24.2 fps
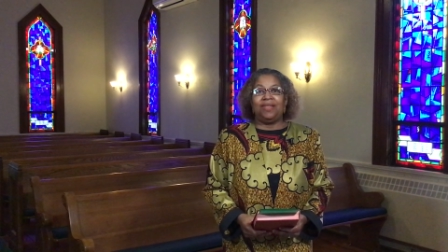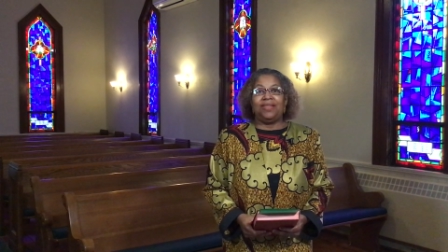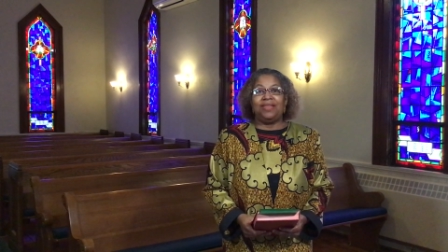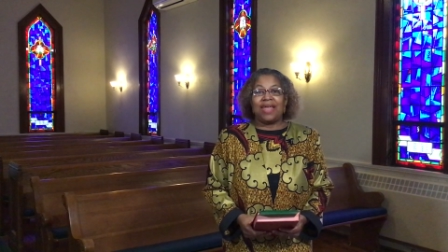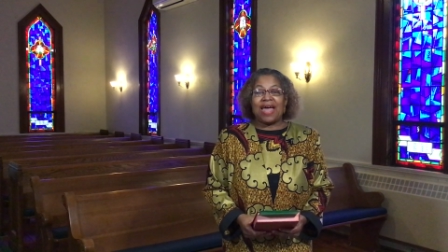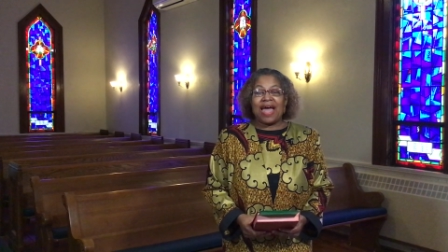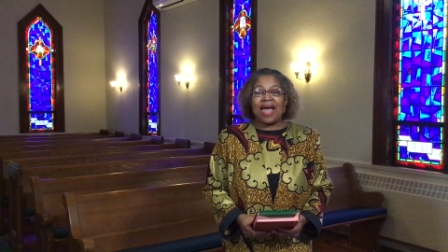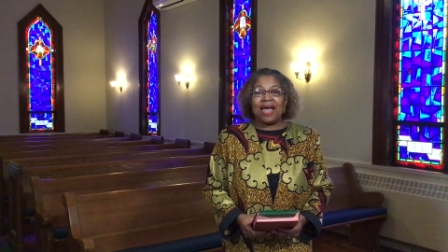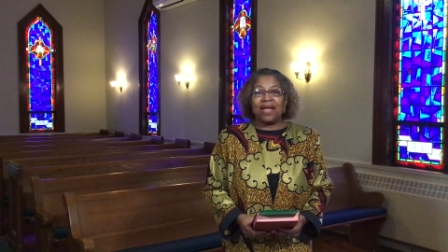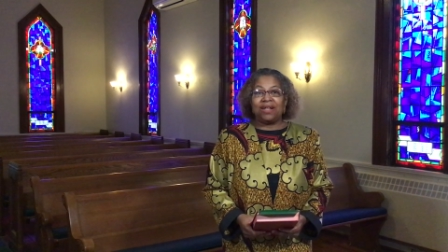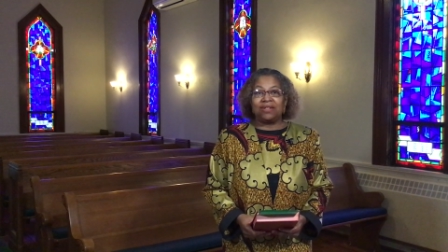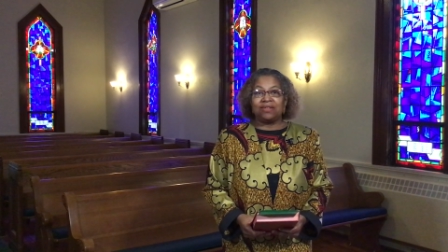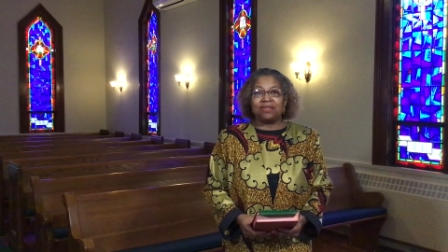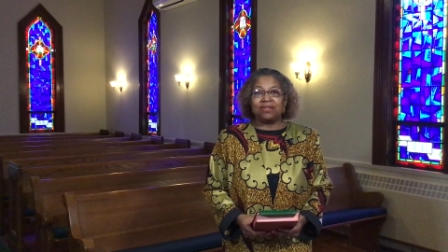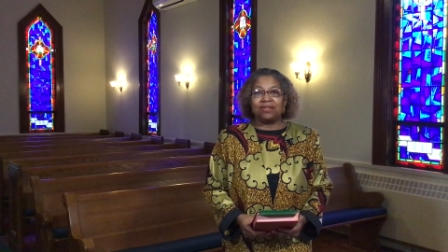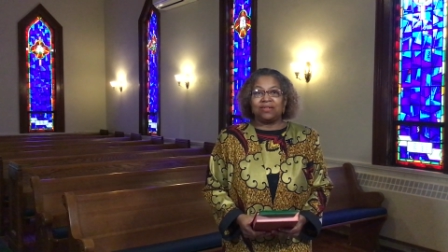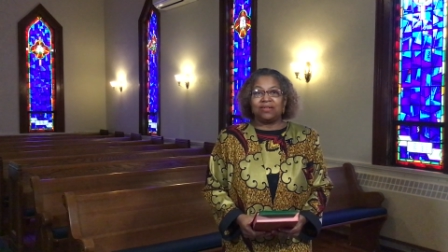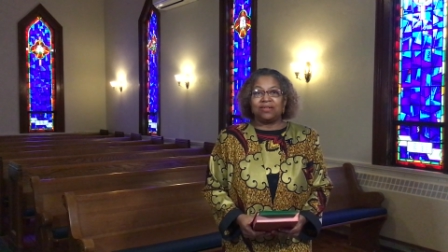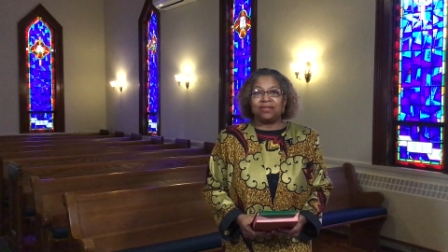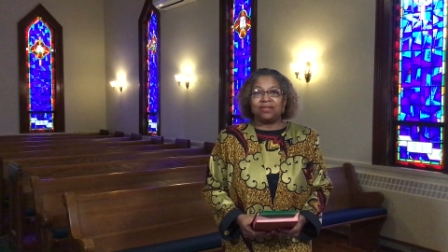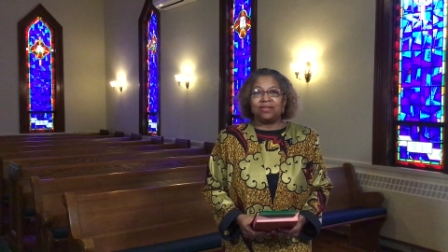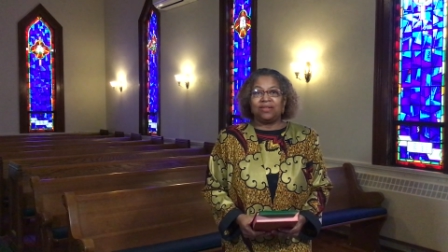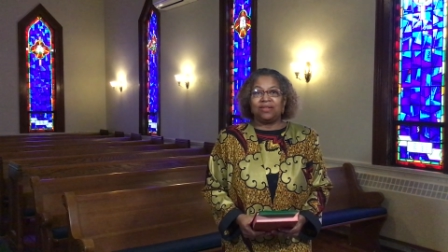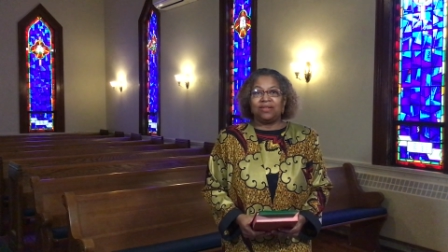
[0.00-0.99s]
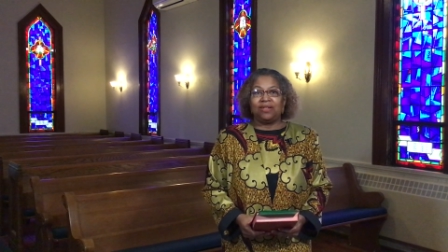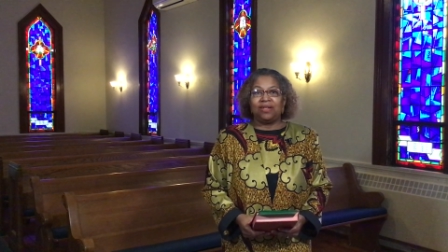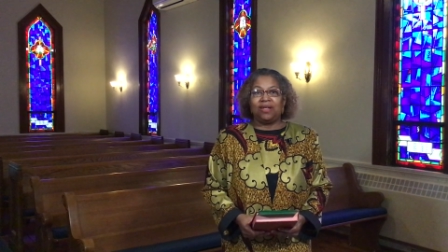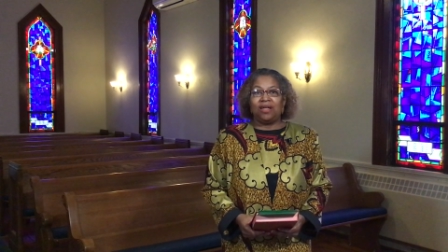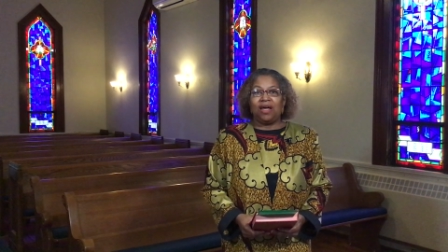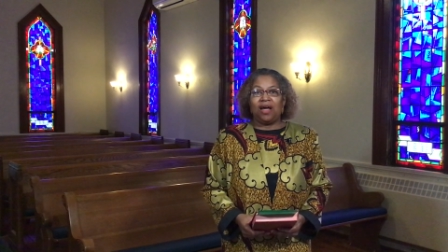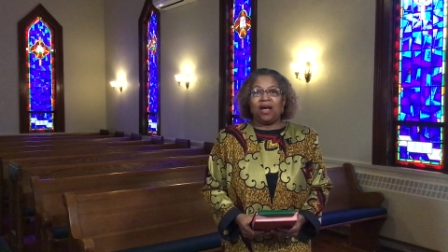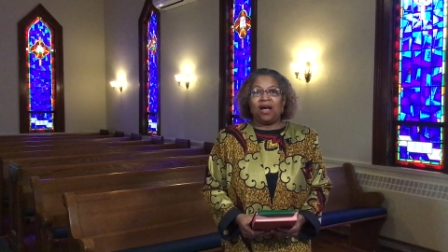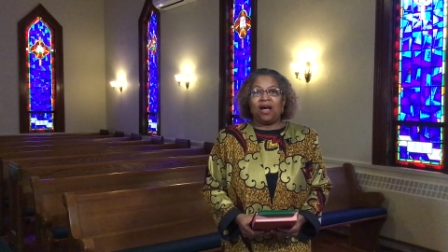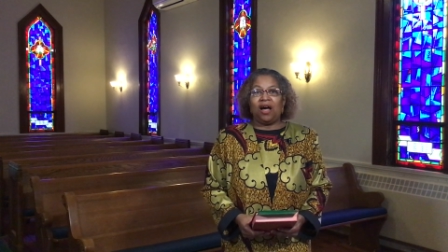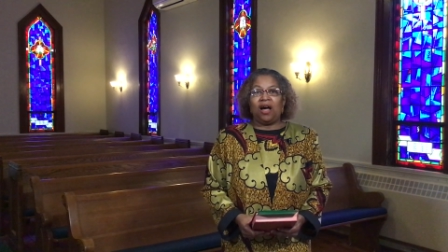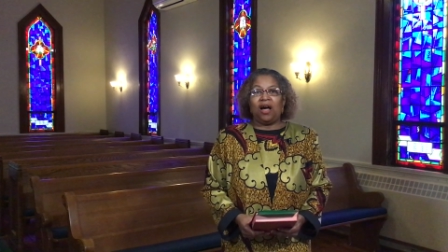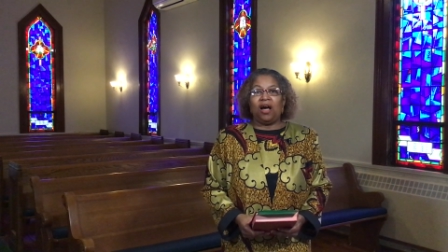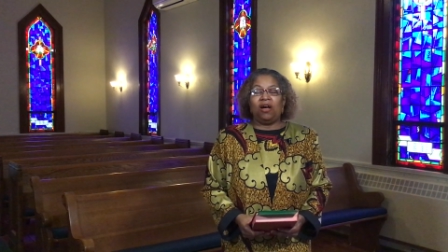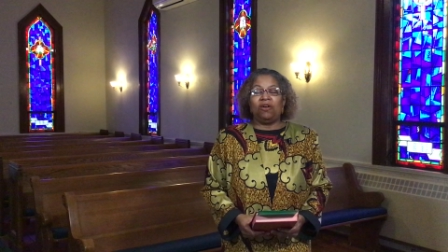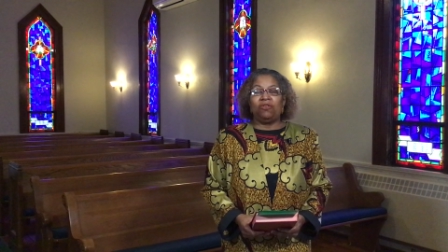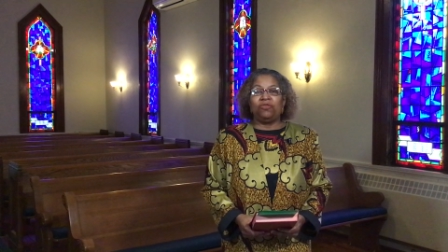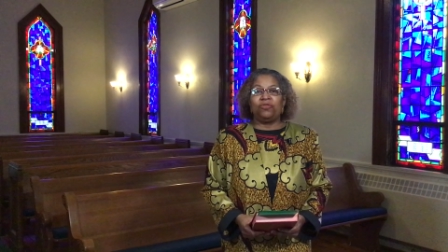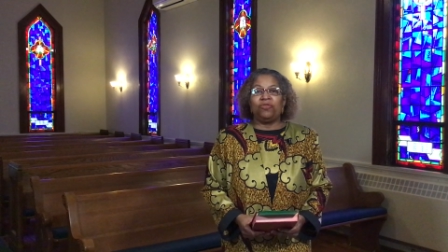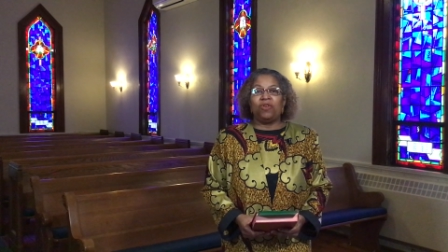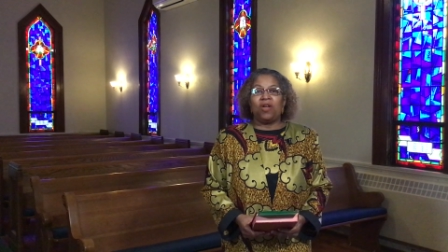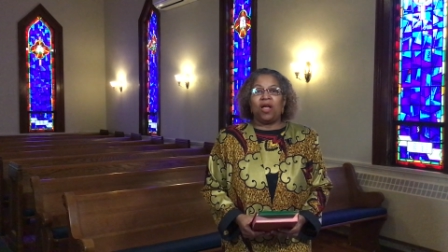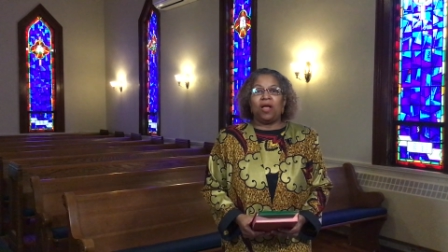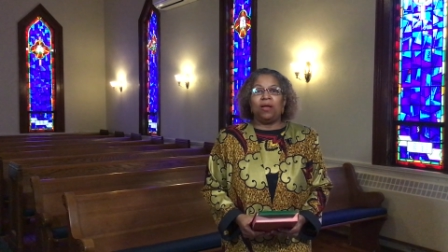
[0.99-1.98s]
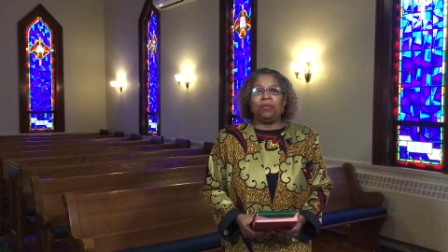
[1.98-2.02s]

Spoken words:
That of